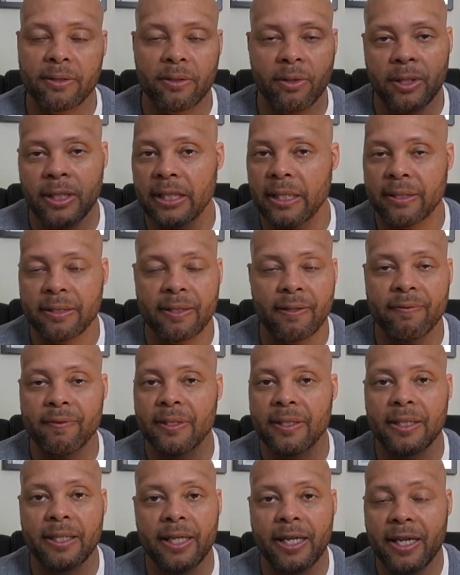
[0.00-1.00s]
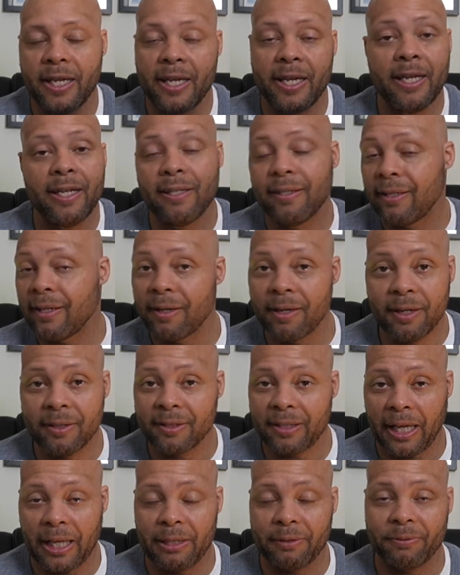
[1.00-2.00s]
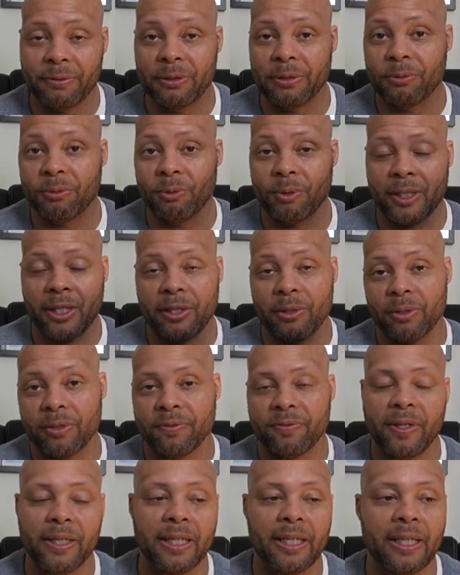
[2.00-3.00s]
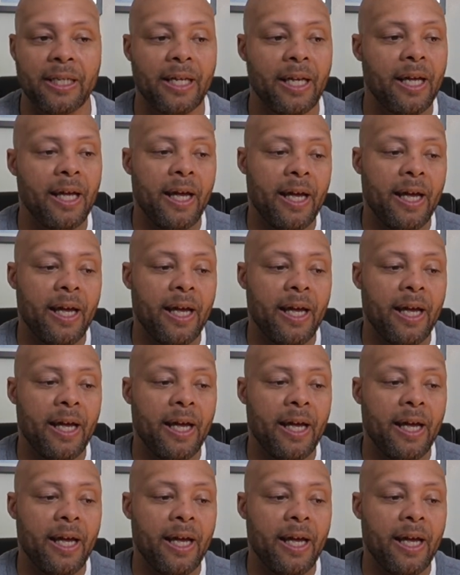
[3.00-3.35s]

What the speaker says: So he doesn't even eat solid foods, which I thought was funny.